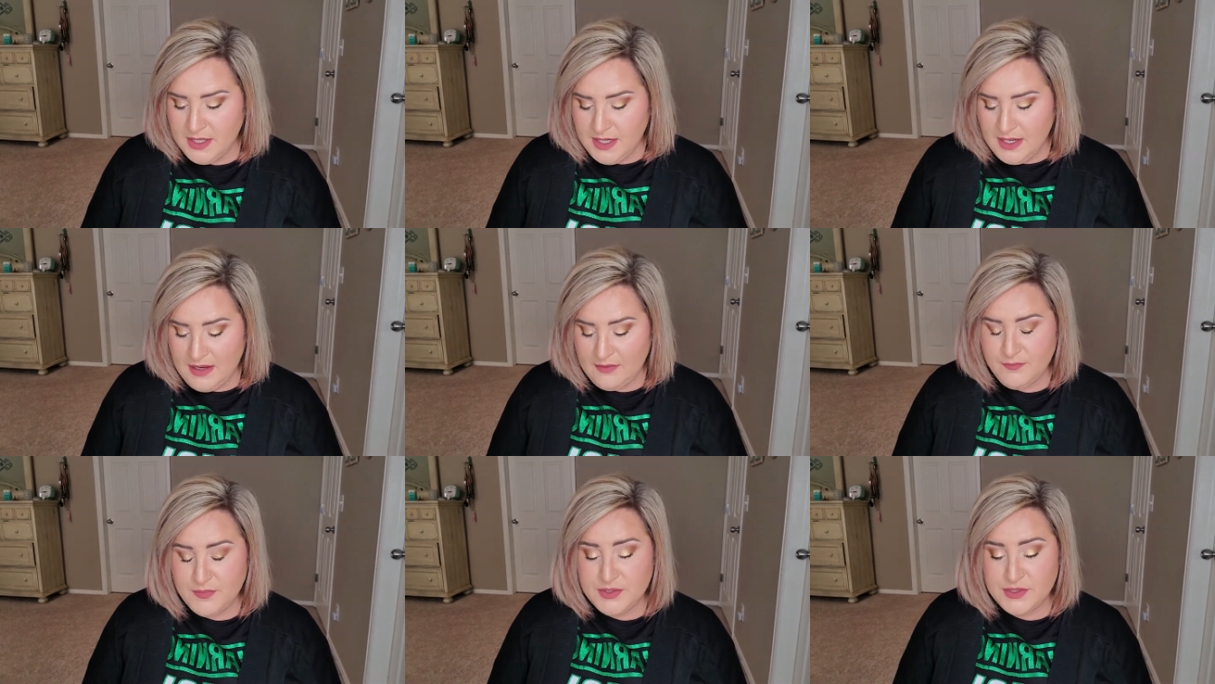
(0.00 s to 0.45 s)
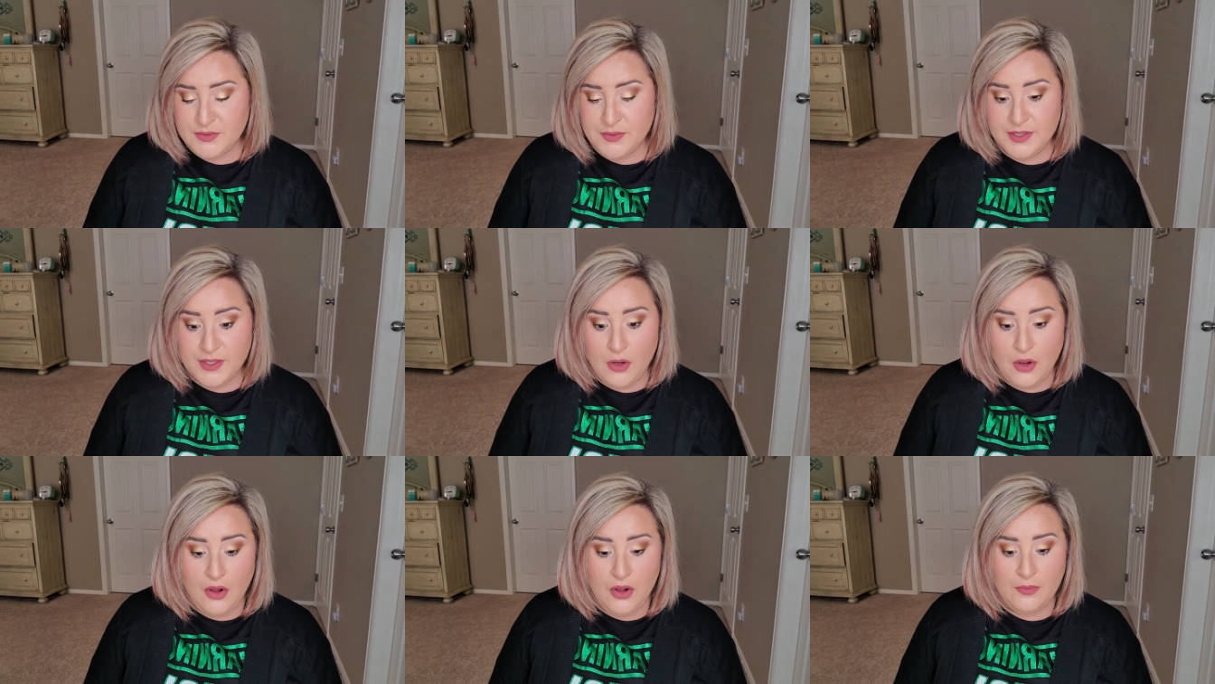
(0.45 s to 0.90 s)
I've been
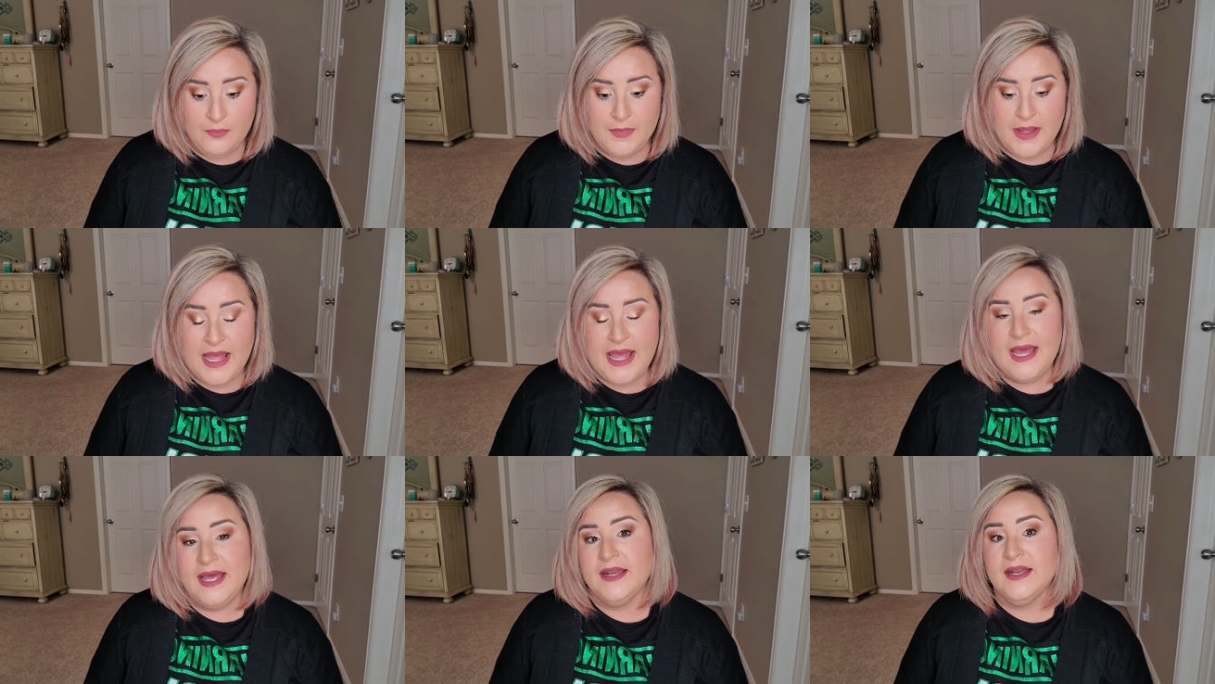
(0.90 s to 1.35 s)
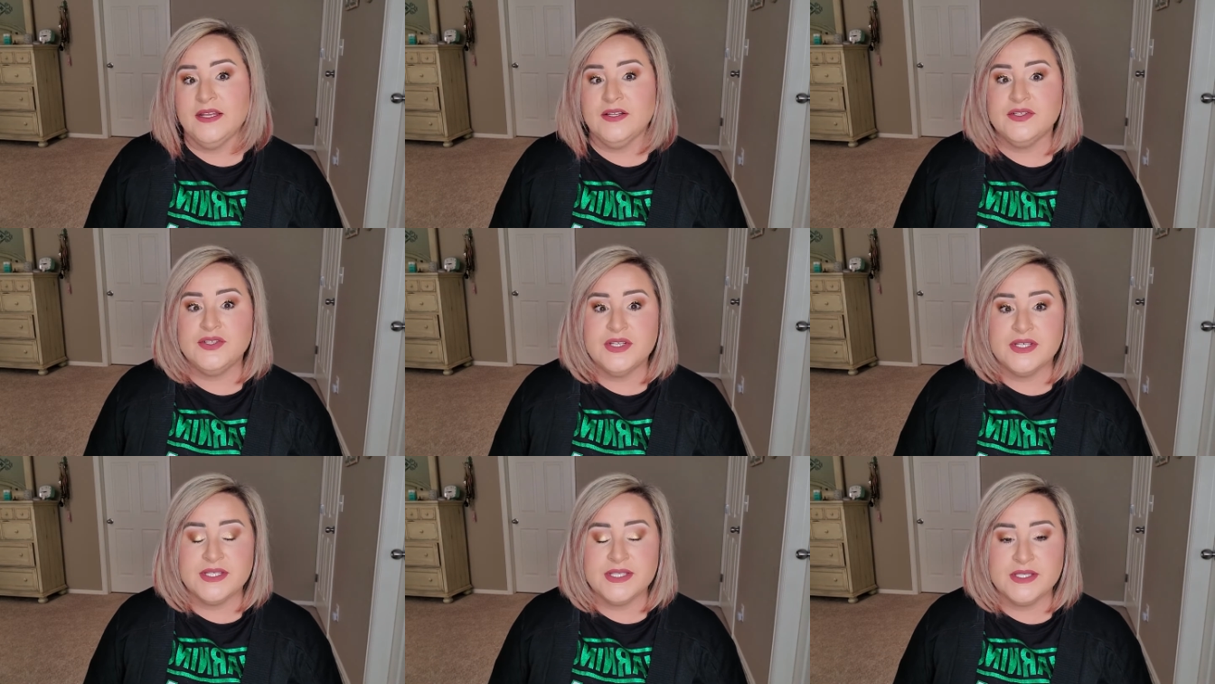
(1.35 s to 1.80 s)
doing all matte and
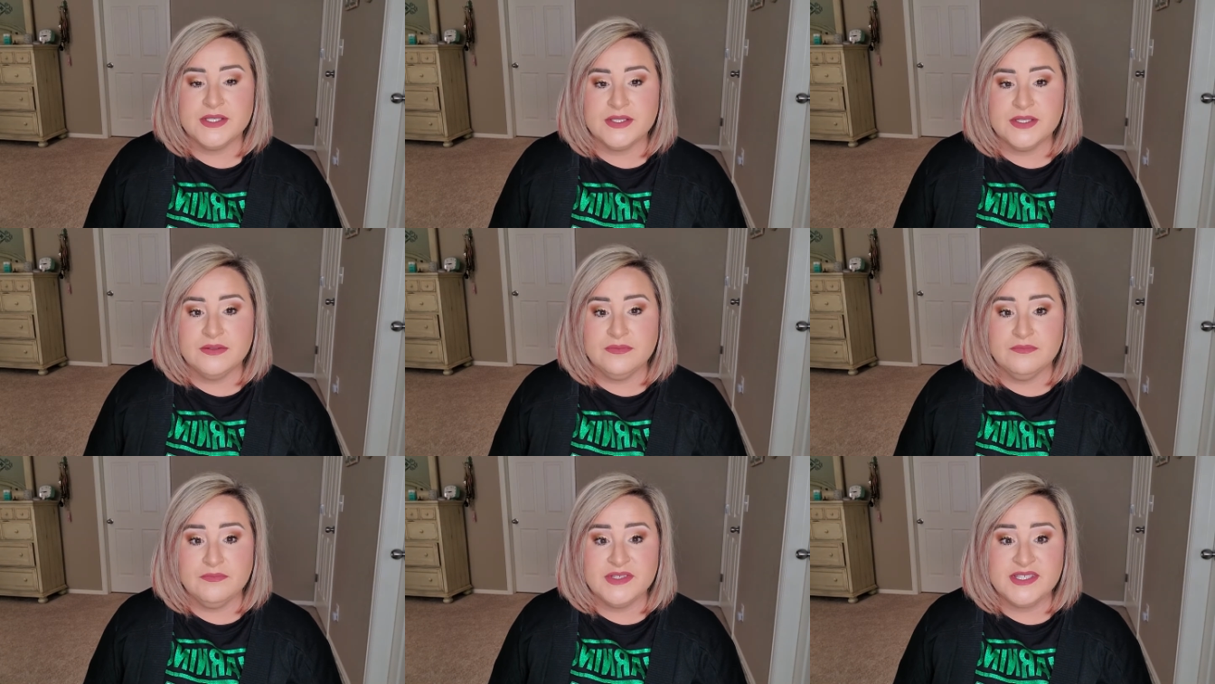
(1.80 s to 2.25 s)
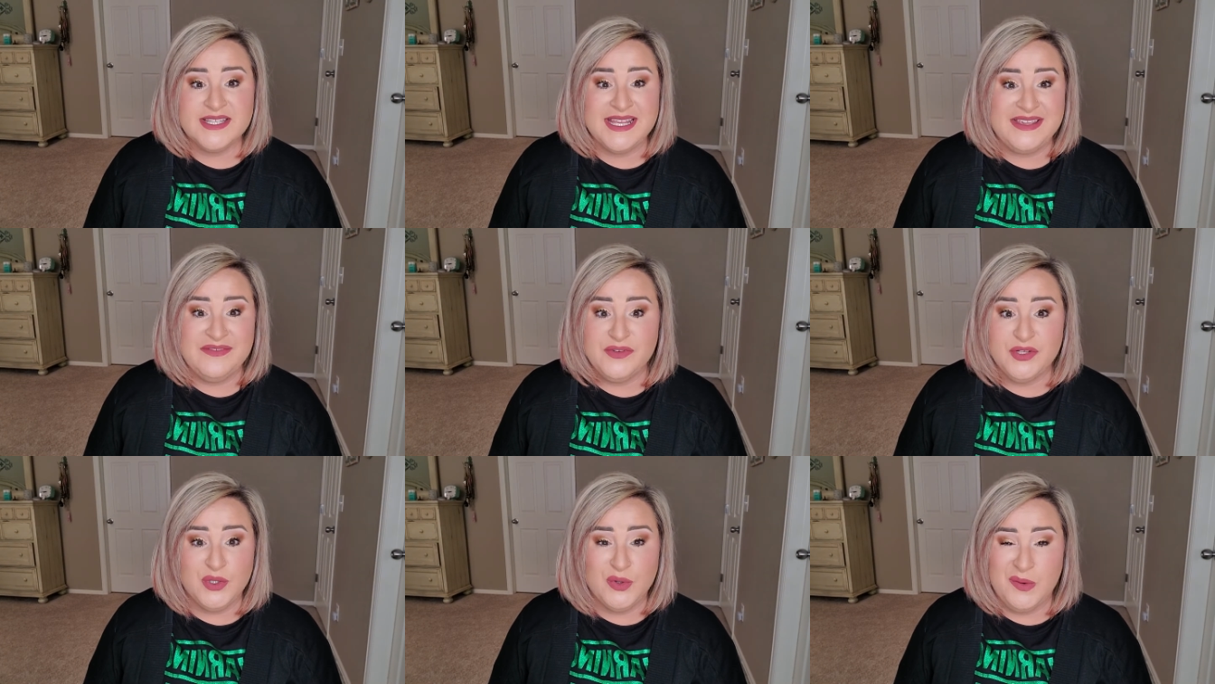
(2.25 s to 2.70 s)
just
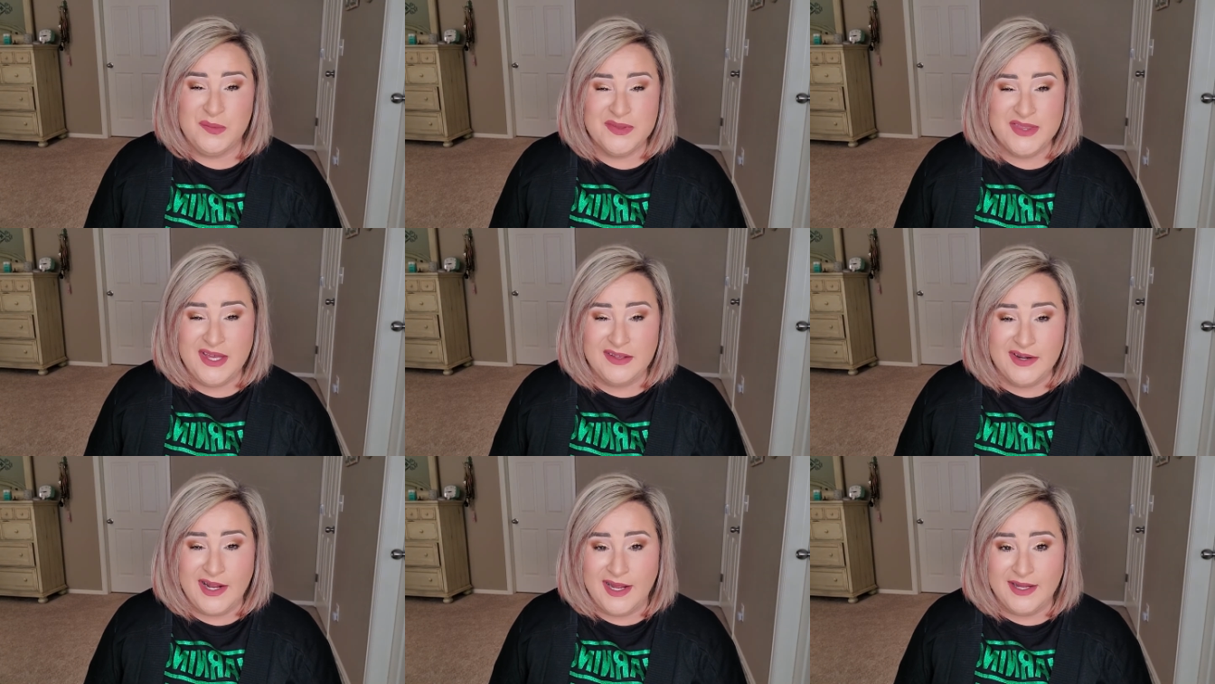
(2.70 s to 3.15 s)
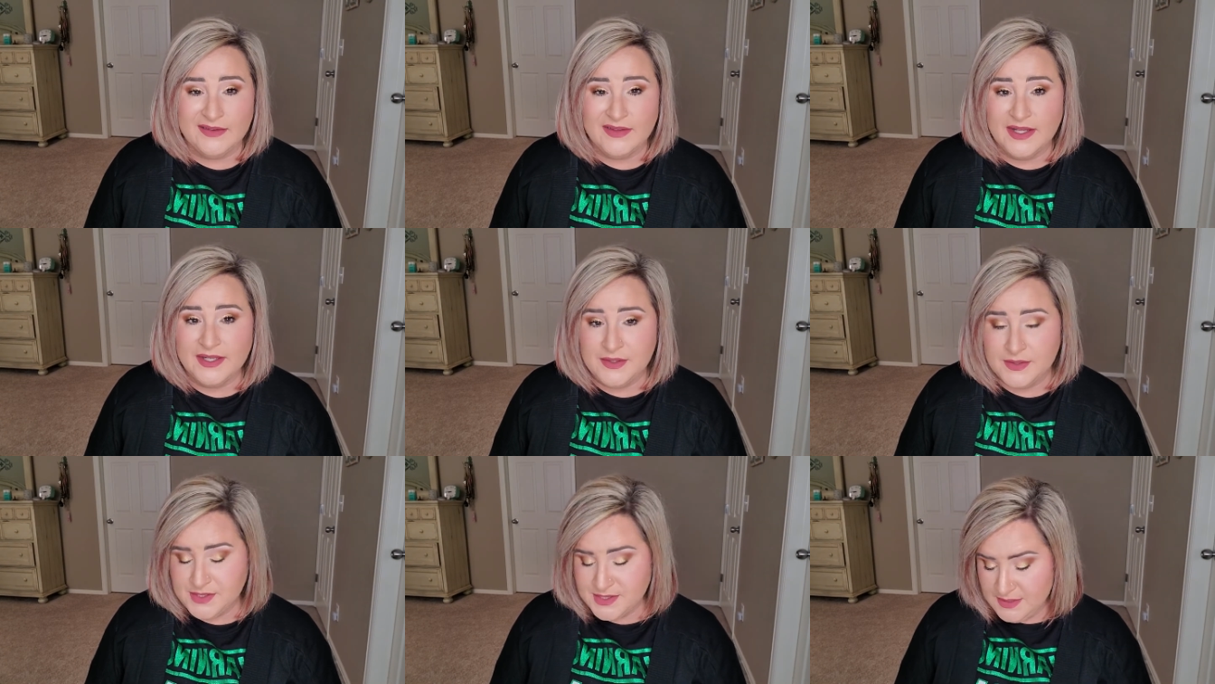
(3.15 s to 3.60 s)
even going without
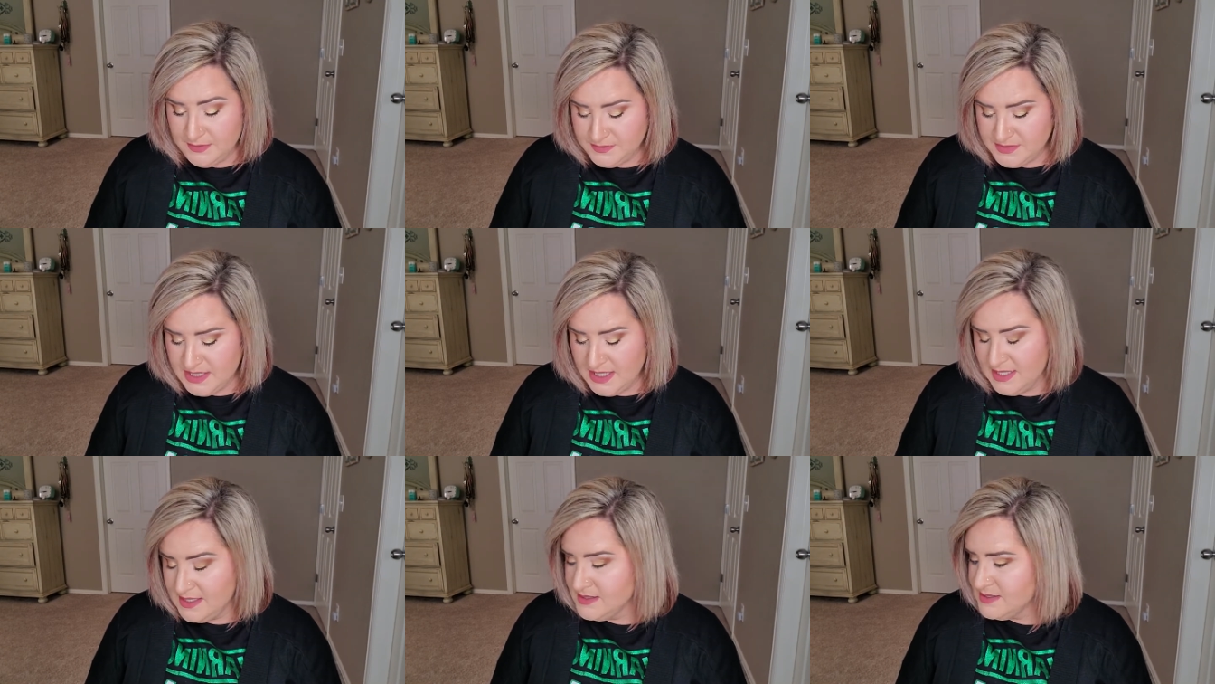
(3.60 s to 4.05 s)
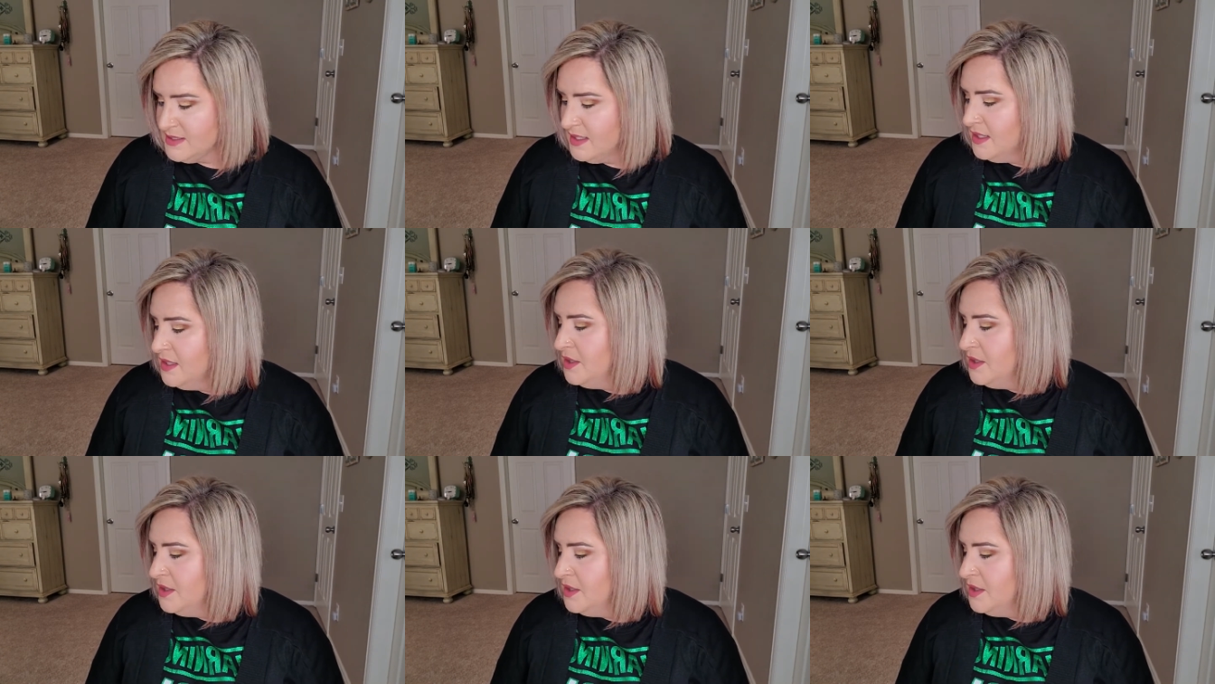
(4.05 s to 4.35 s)
eyeliner some days.